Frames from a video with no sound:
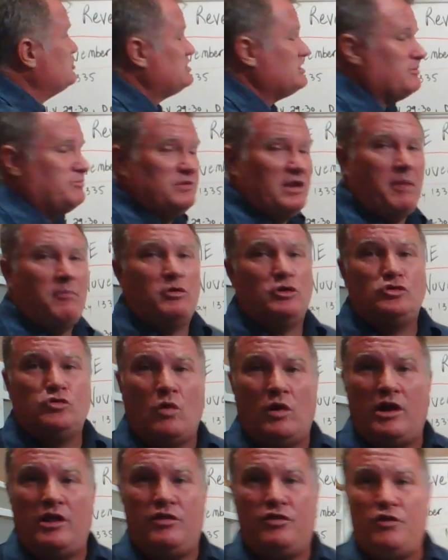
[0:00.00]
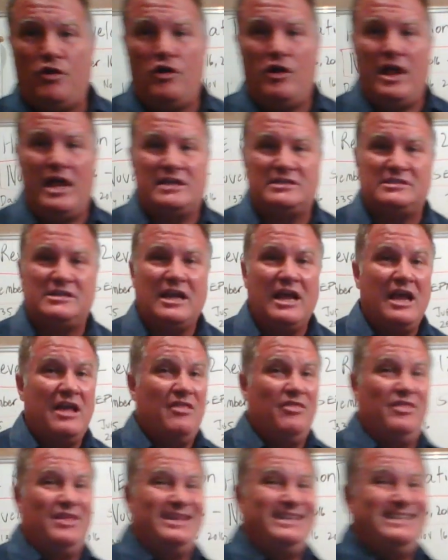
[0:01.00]
September 23rd as
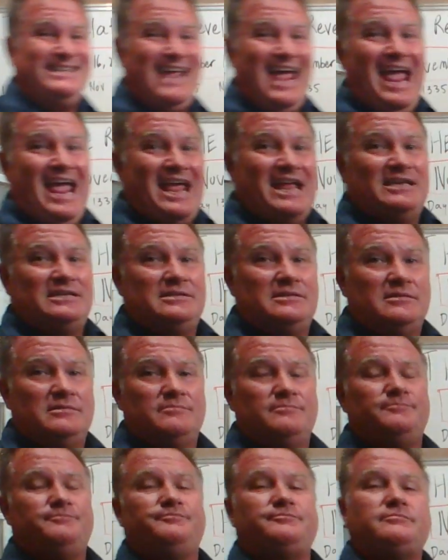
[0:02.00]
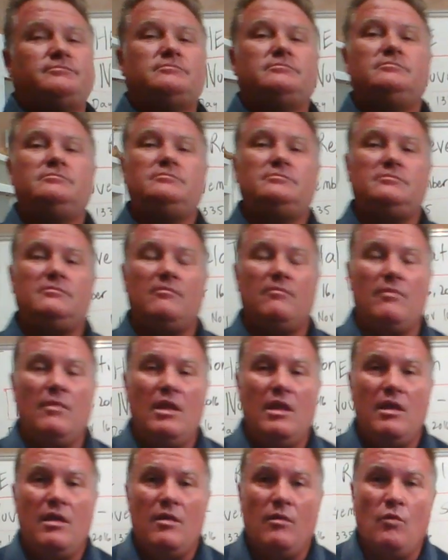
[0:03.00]
the date.
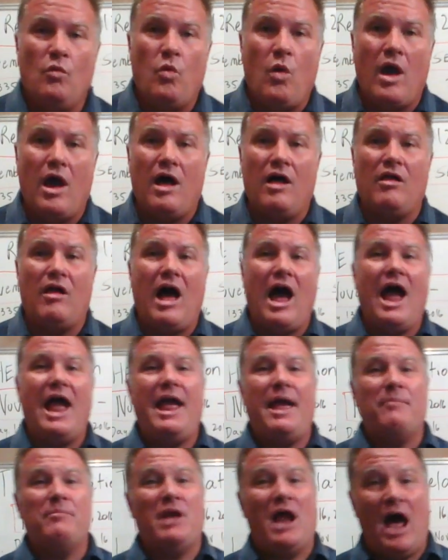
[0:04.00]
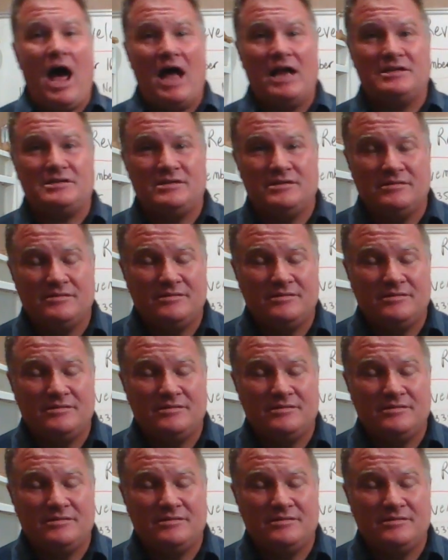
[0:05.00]
Well, I am not,